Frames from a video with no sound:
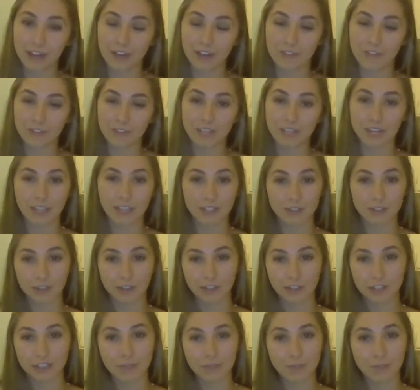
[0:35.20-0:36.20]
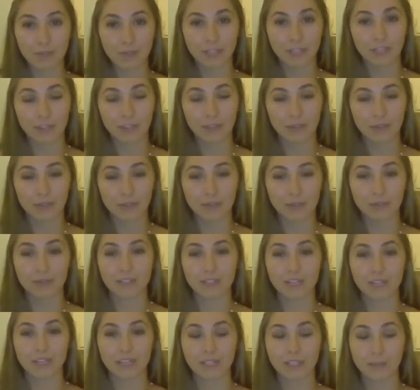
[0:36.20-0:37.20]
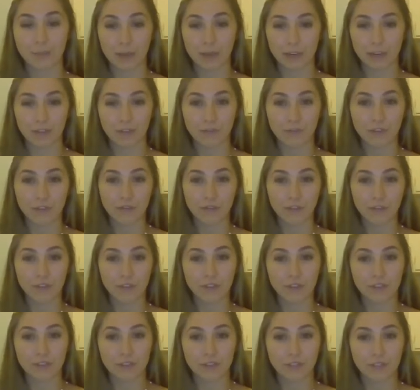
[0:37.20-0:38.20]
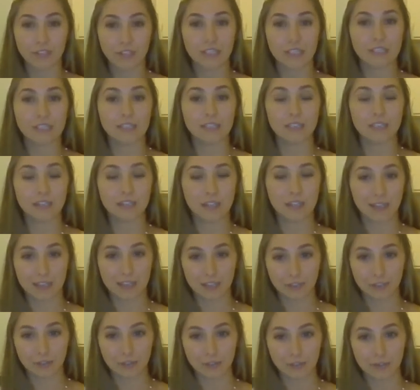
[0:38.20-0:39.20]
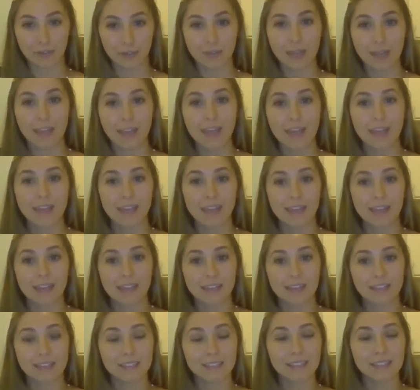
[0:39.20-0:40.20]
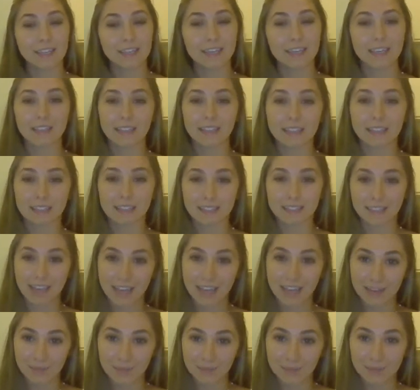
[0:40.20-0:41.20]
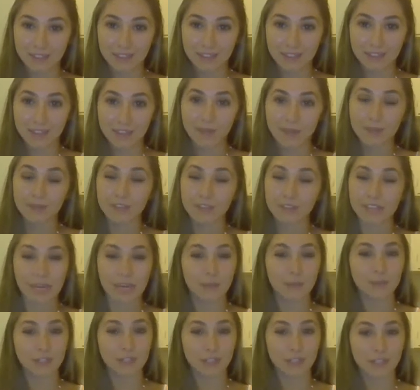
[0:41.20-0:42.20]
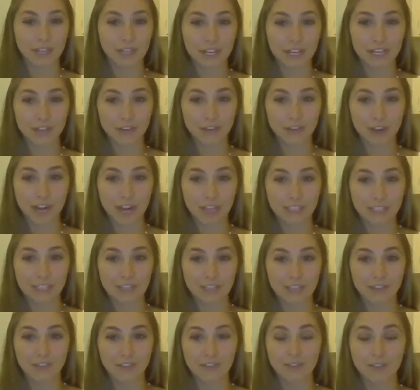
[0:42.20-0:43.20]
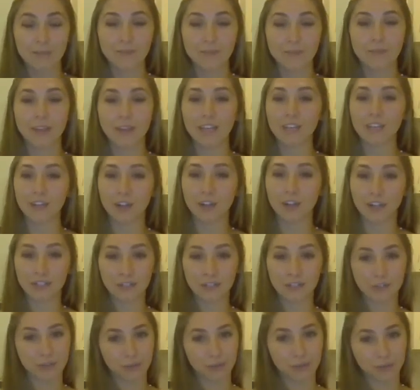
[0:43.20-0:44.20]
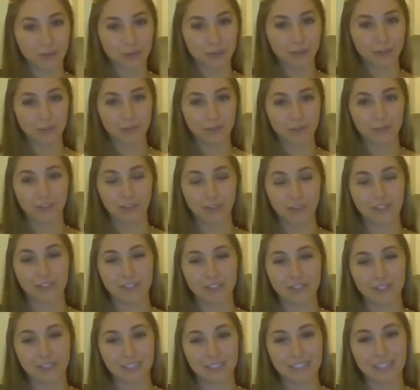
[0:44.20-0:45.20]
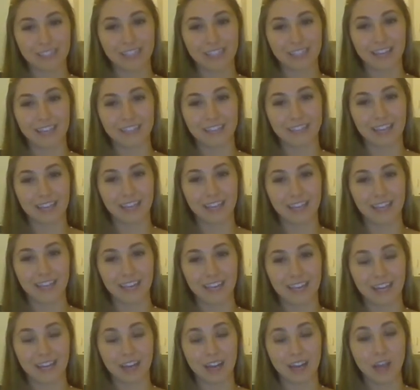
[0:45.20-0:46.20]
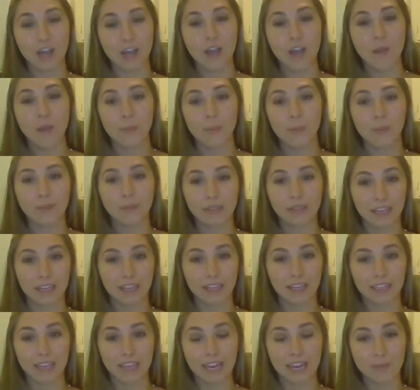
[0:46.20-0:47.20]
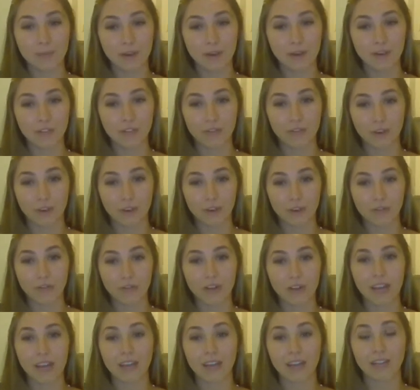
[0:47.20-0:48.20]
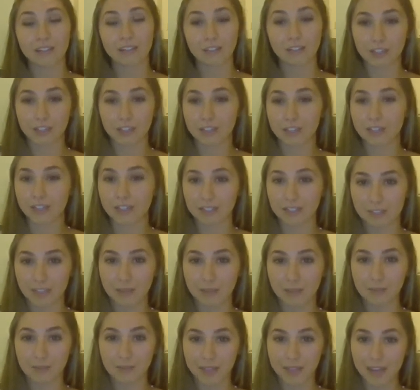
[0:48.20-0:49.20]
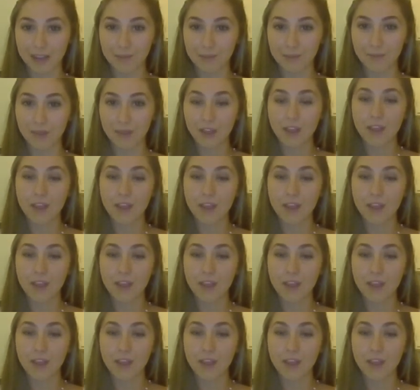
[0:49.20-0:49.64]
of technology being used as a benefit for students in the classroom is games. Games are interactive and are enjoyable for students as they can play a game on a phone and learn at the same time.